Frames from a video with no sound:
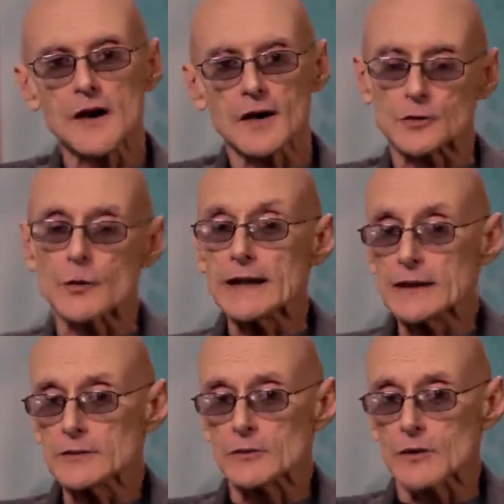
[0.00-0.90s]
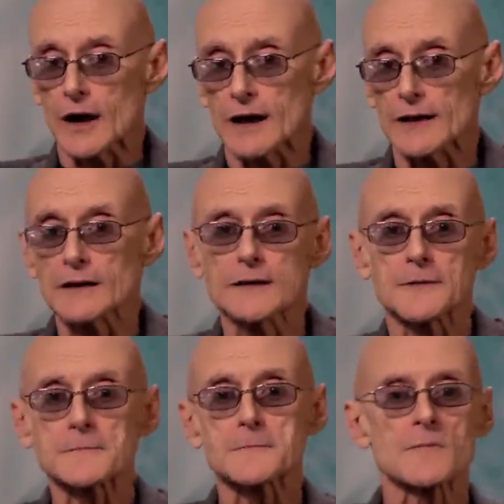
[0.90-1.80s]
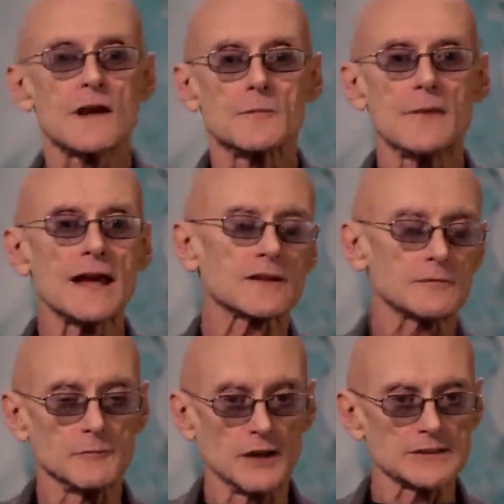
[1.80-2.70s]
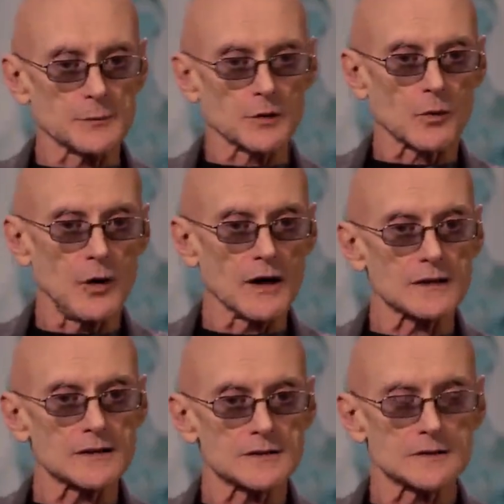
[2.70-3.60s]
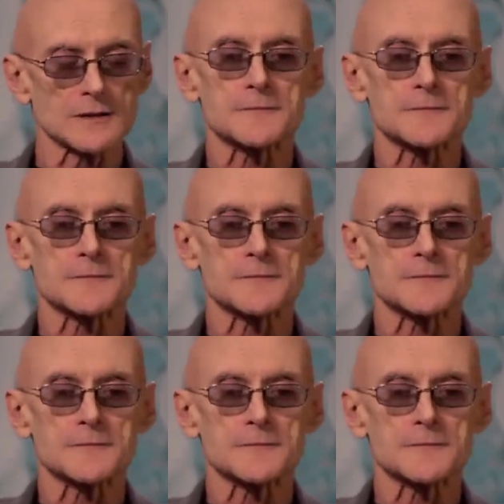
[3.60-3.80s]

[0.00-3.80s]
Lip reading: a green rod made of multiple quarks,